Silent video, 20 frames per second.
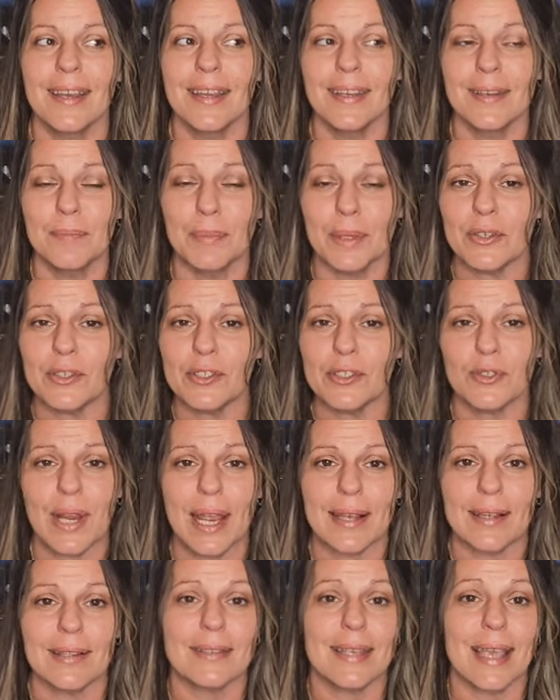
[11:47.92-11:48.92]
Bearded
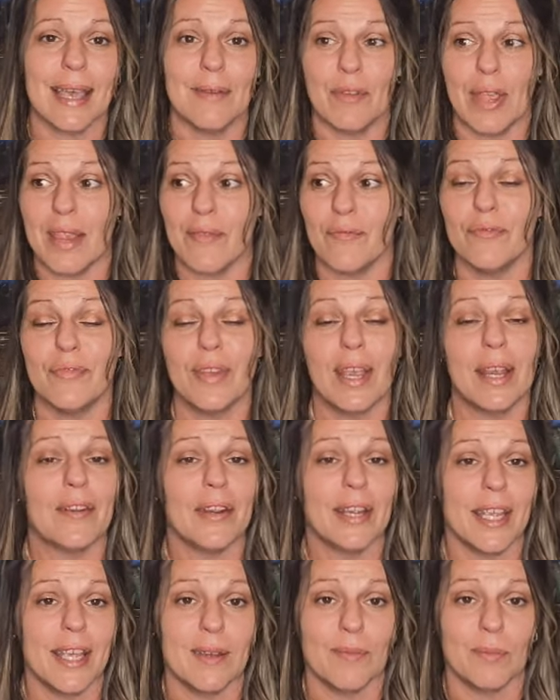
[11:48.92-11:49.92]
dragons have a
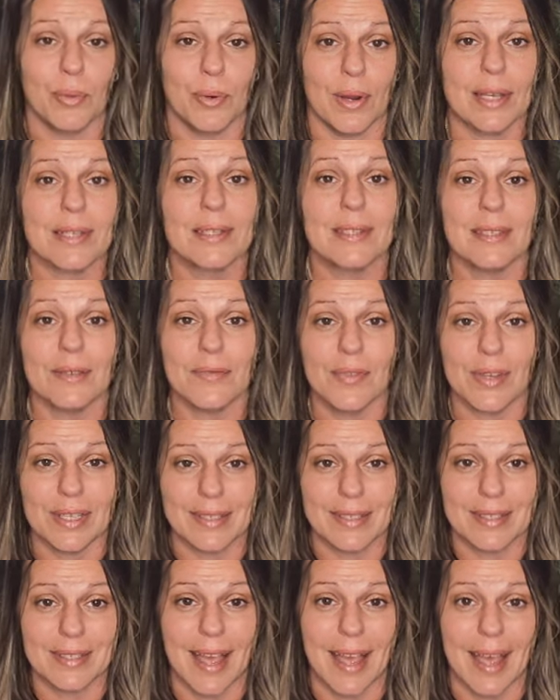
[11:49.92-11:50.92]
very impressive
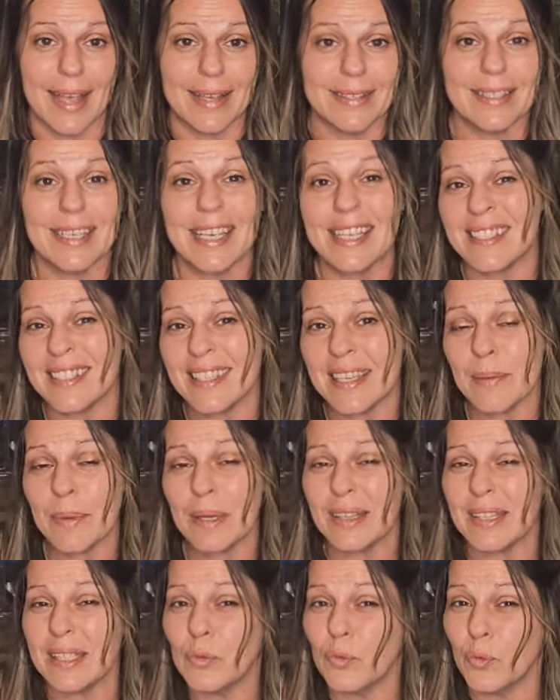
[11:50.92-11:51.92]
size, and
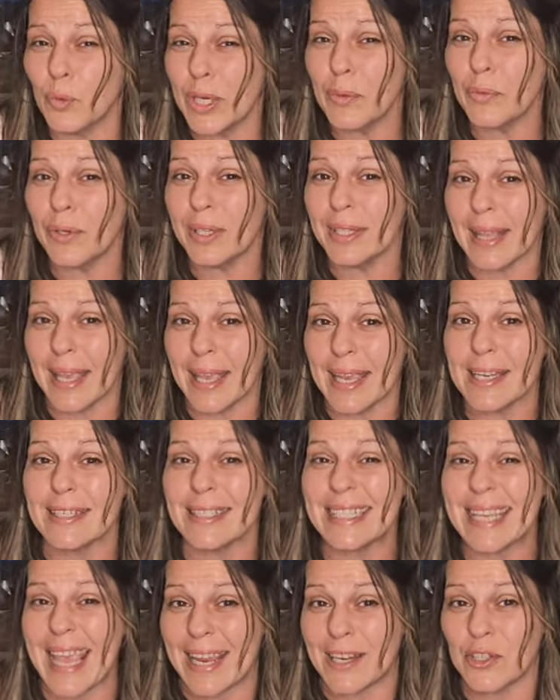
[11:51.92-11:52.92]
typically we
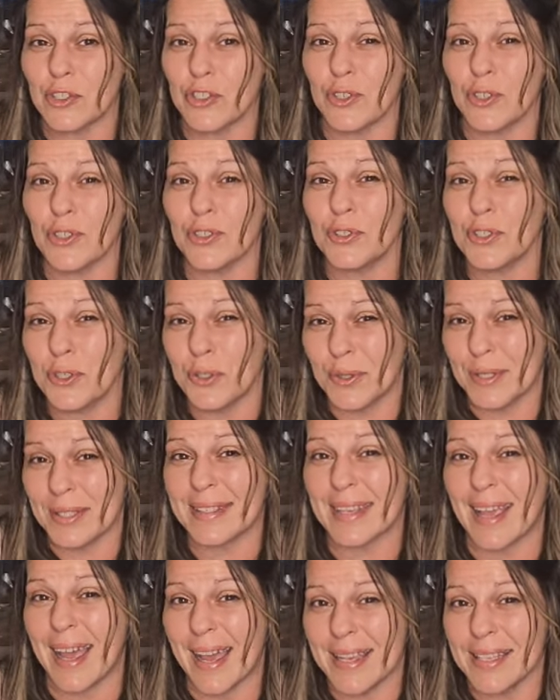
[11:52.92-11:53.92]
relate danger to the
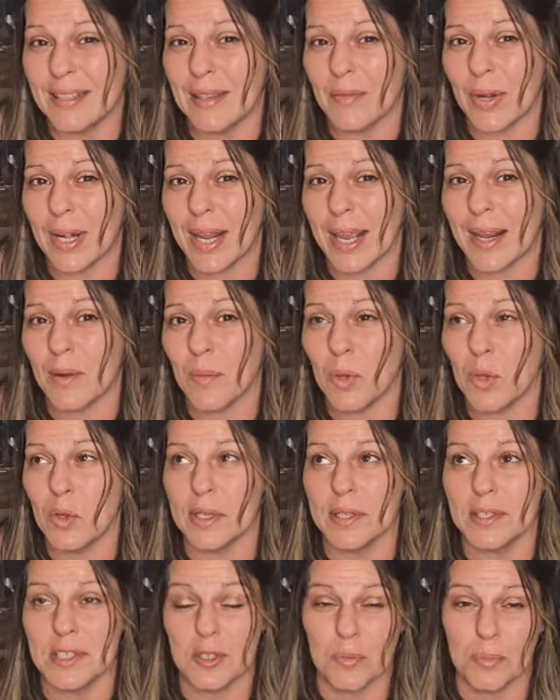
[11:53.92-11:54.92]
size of an animal,
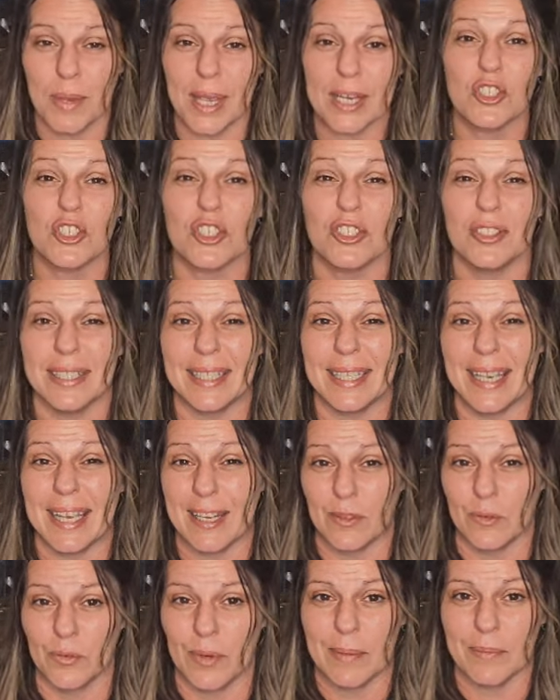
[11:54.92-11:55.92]
especially
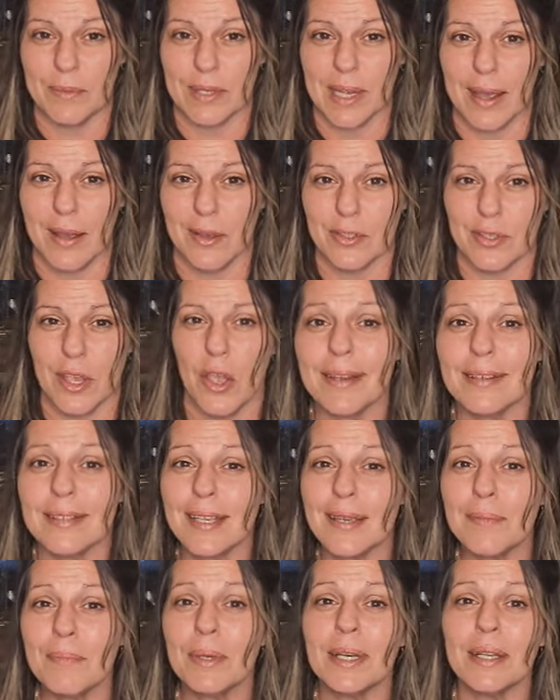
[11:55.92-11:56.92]
in reptiles.
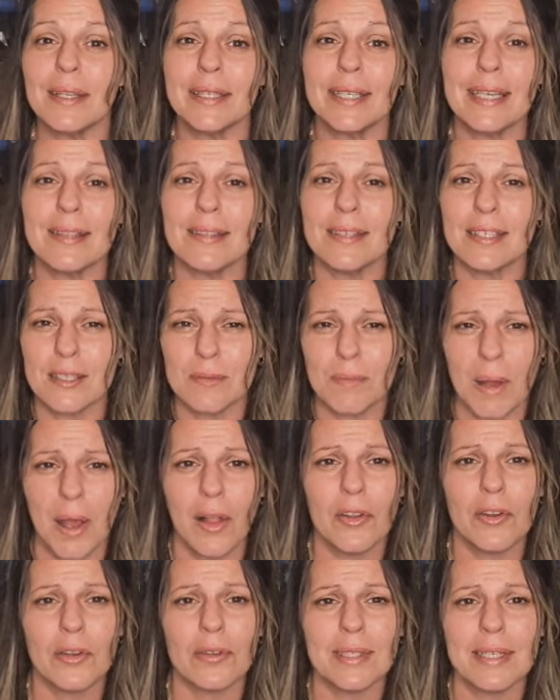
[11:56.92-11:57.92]
Typically, the
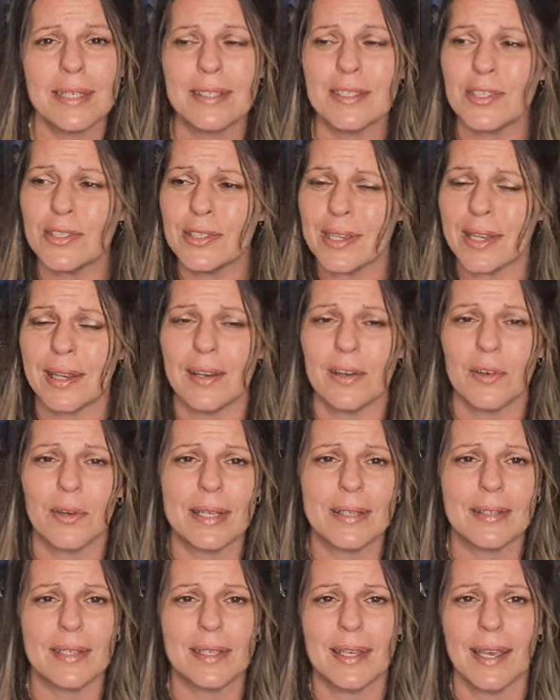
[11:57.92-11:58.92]
smaller lizards, like a
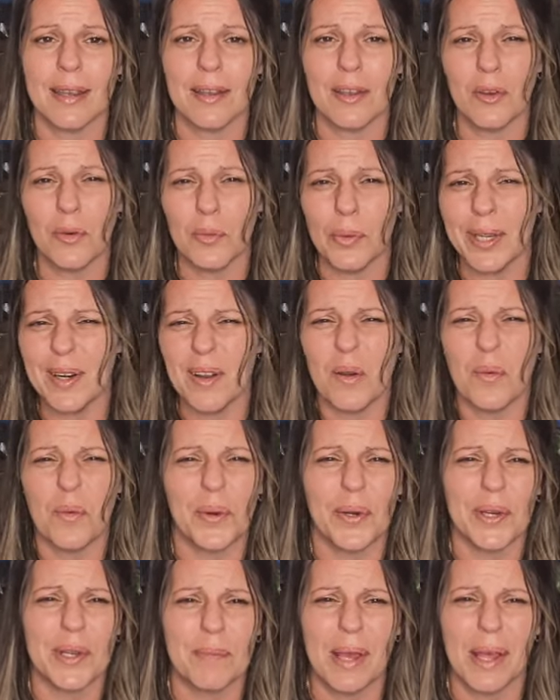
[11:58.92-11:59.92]
crested gecko, we don't
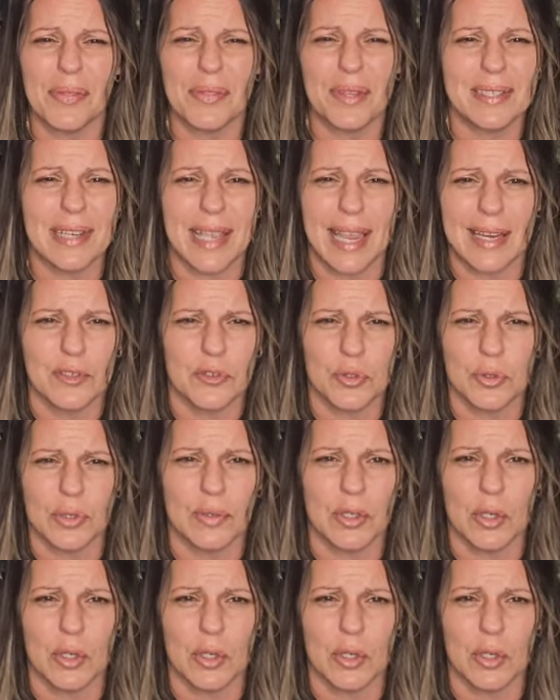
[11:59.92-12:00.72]
worry about the danger of a